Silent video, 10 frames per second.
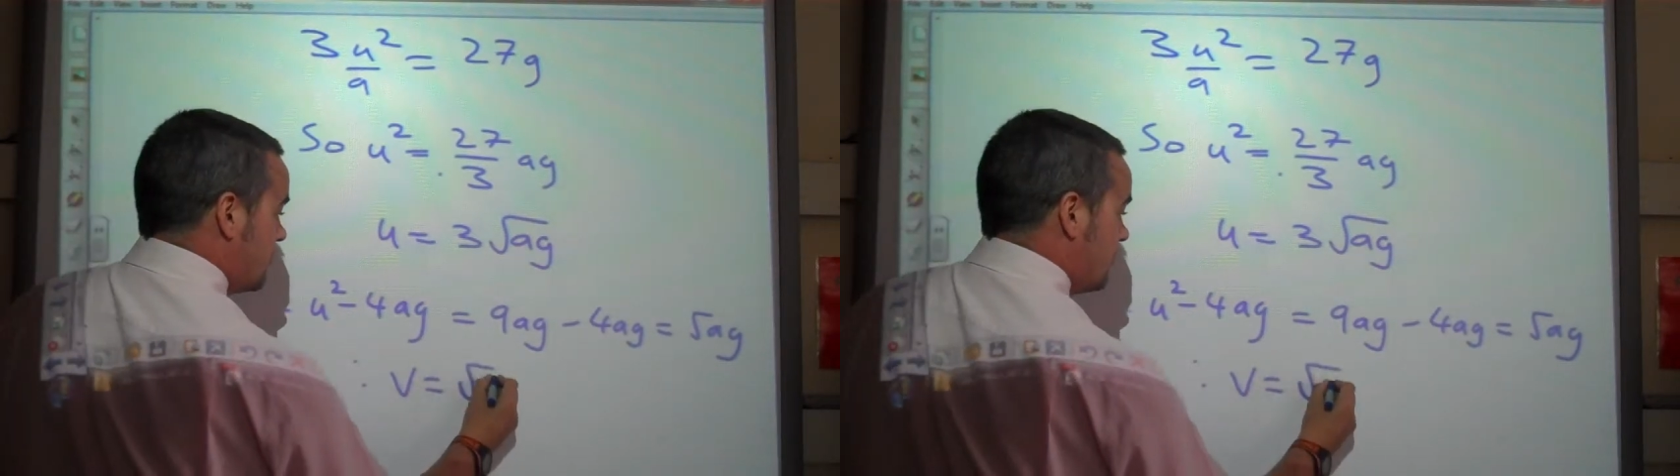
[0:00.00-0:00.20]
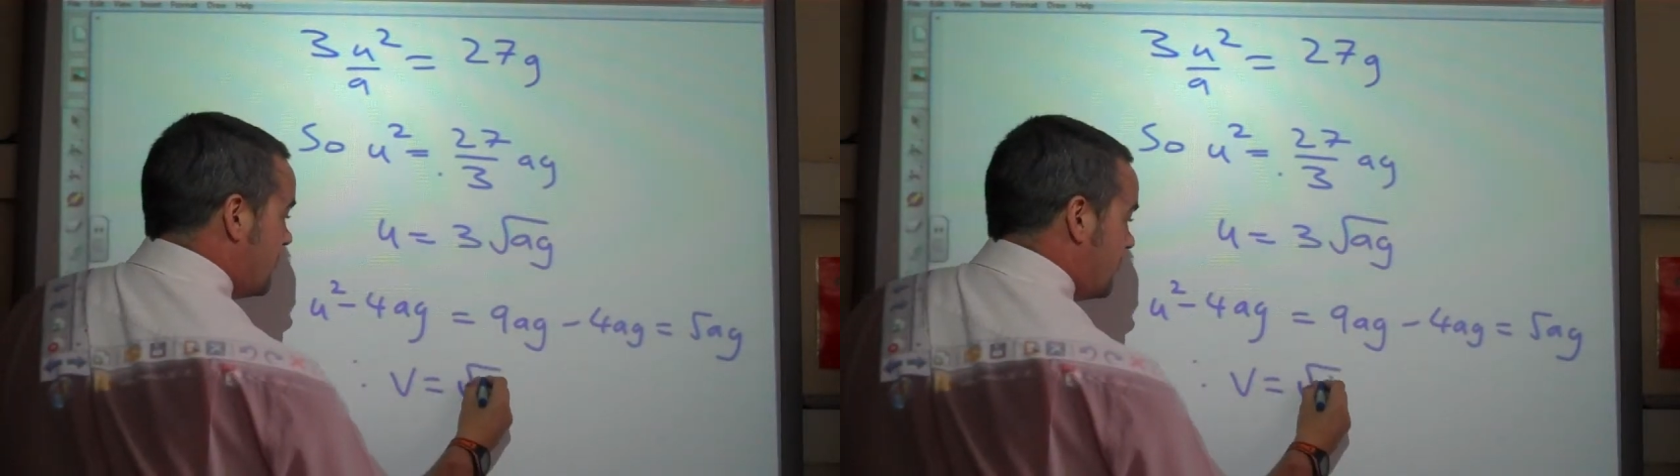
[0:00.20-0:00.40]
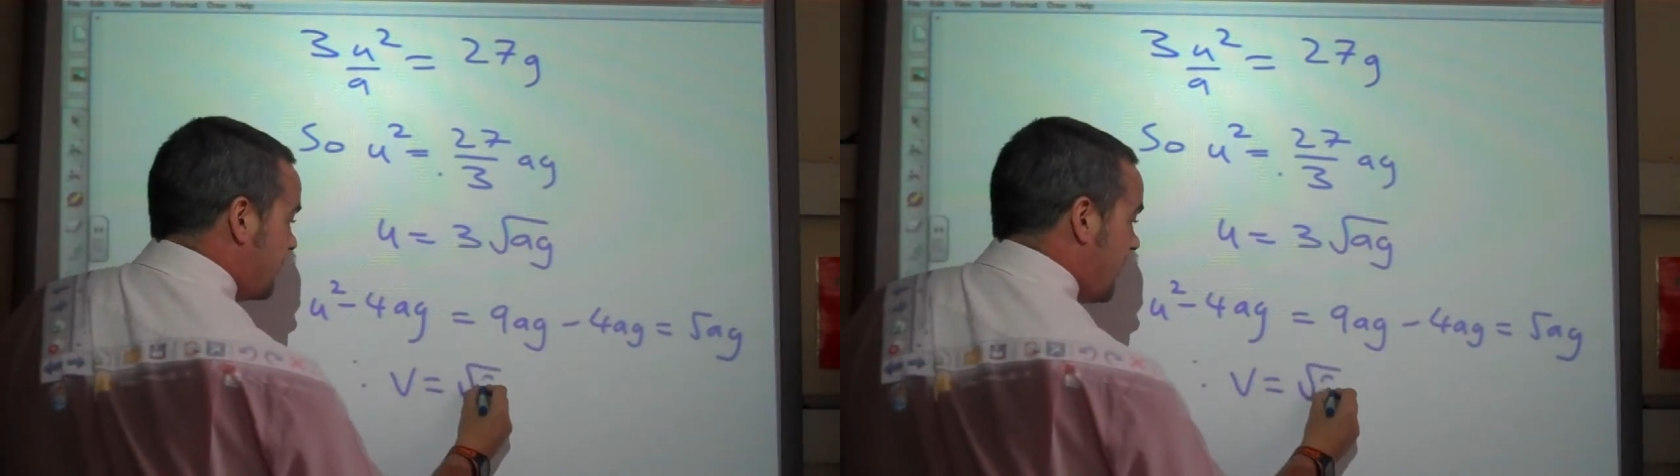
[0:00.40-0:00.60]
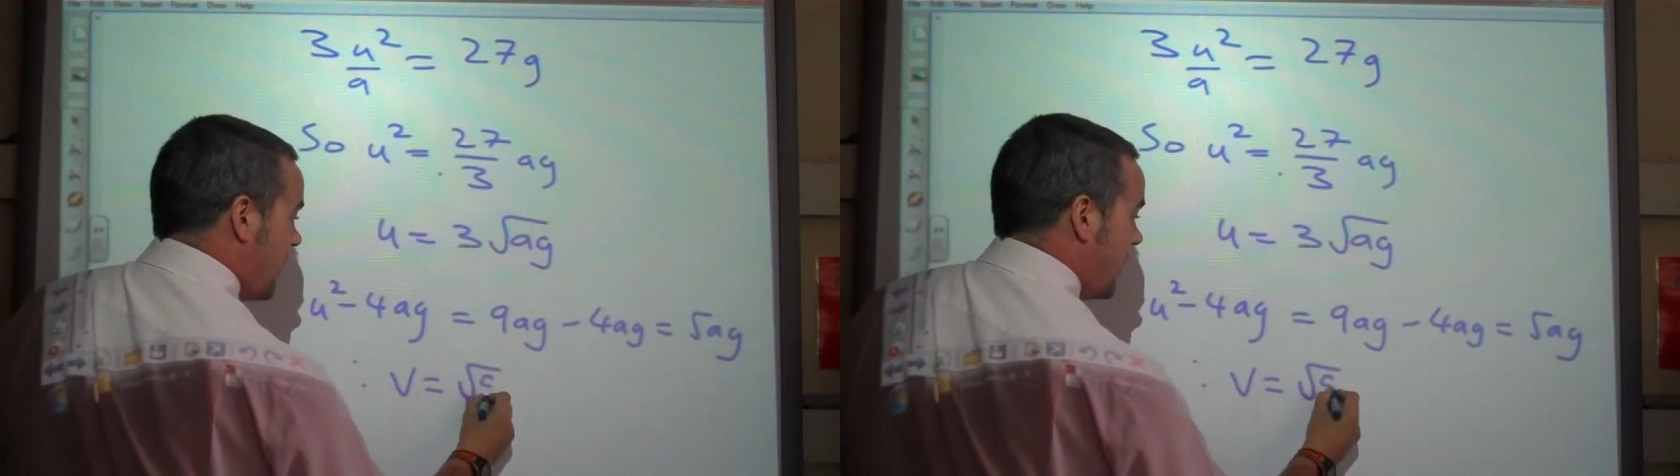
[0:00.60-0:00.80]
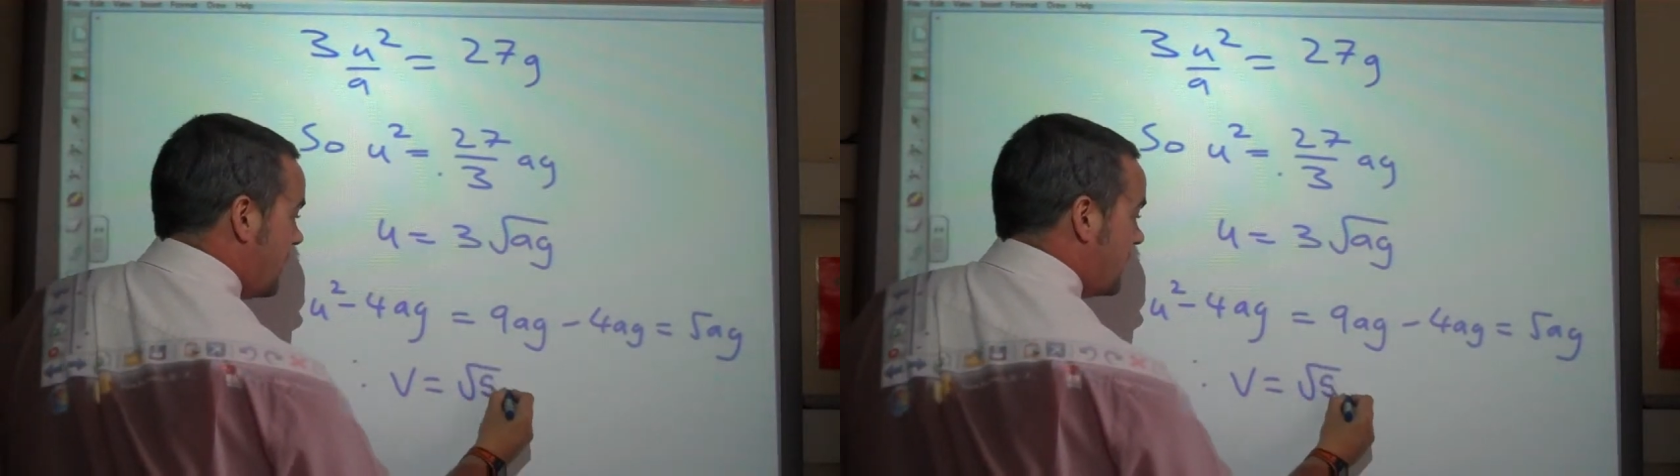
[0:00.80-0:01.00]
root
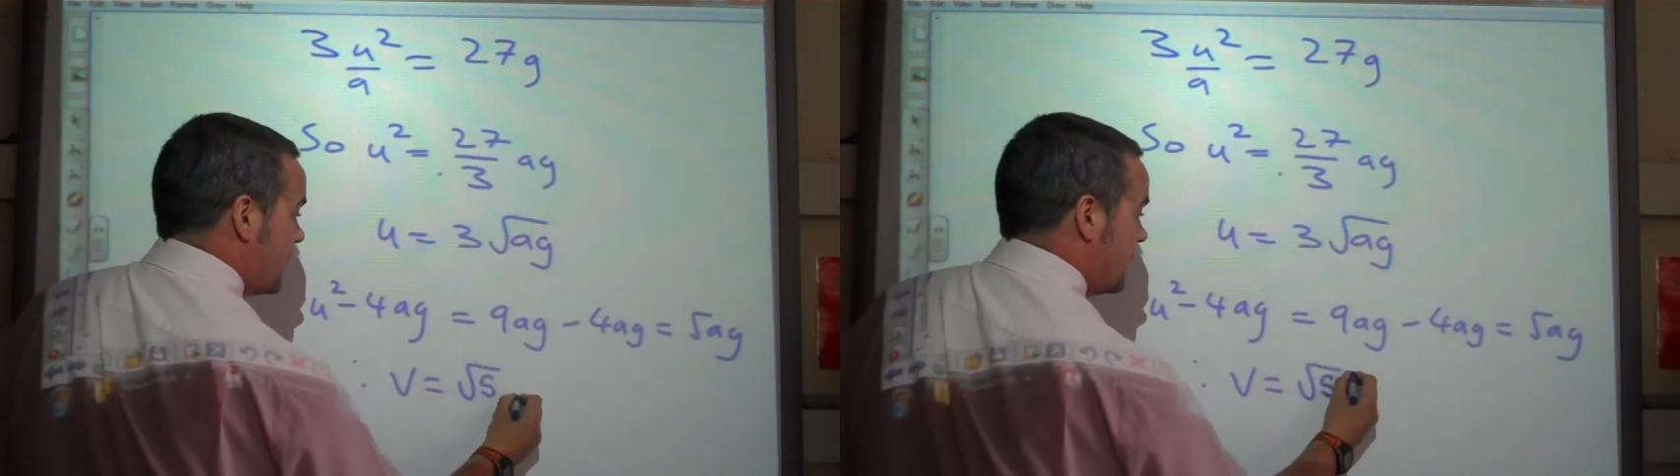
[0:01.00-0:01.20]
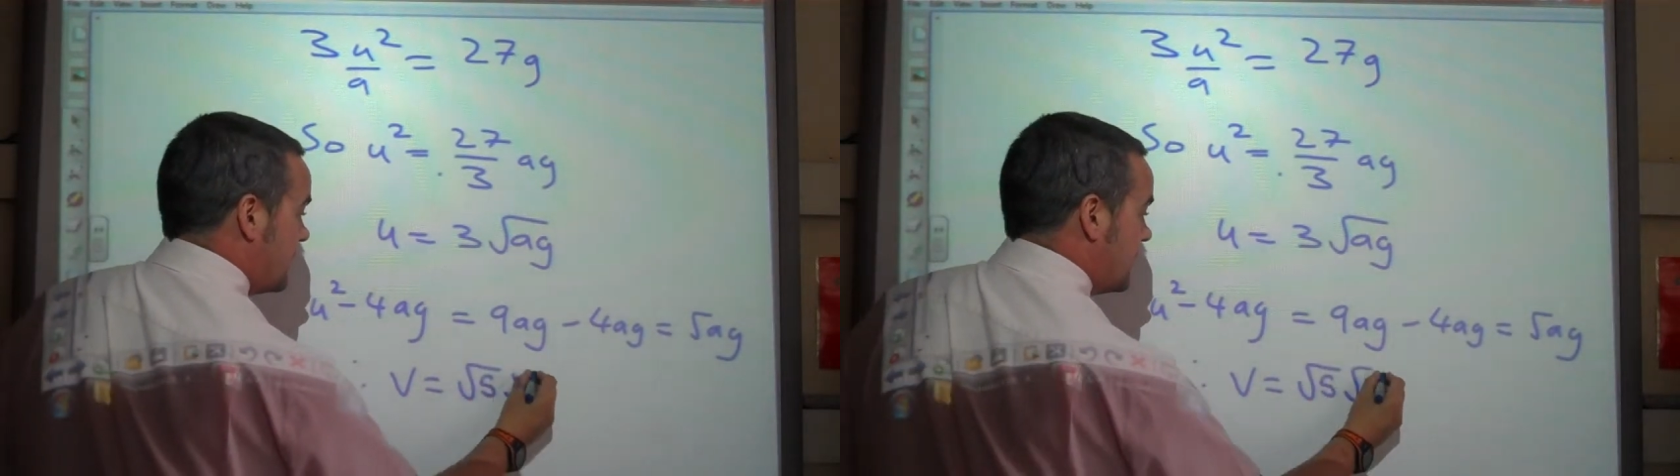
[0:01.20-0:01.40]
5